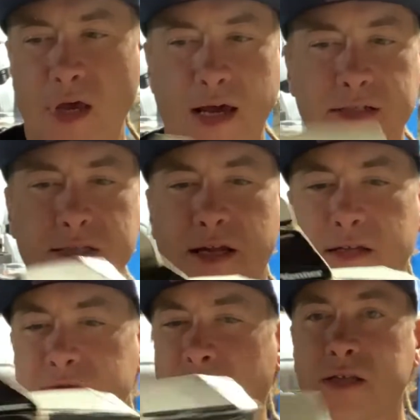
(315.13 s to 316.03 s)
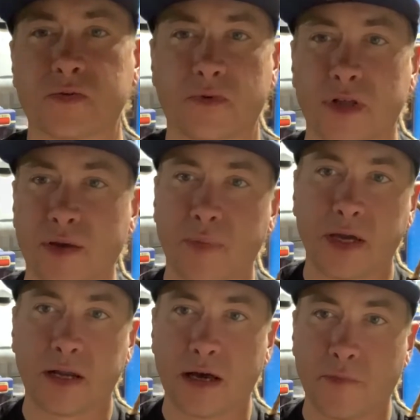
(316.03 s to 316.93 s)
I said, it's really
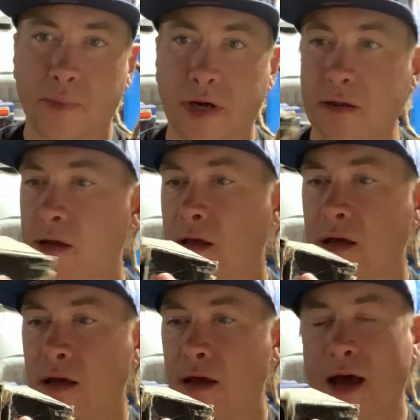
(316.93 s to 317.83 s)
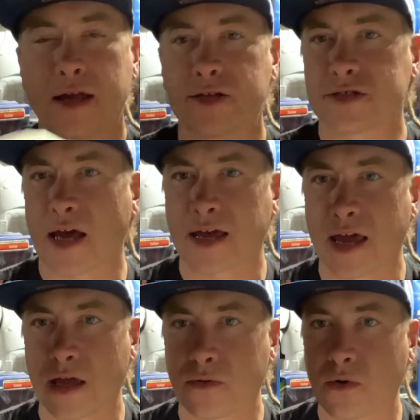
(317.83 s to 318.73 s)
beat up, but I
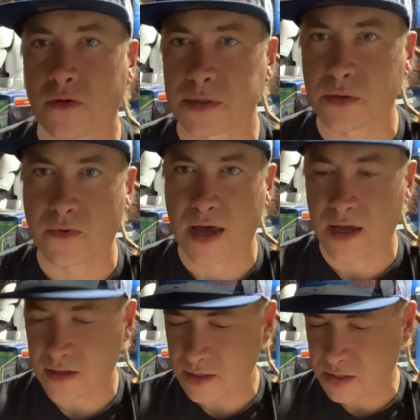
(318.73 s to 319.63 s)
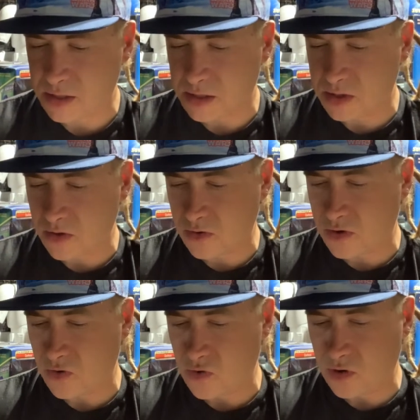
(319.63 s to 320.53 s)
can't throw this away. This is so
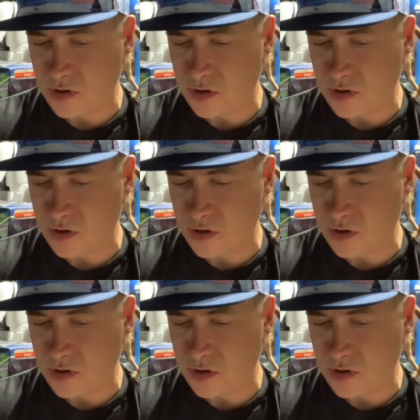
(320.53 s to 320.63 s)
cool.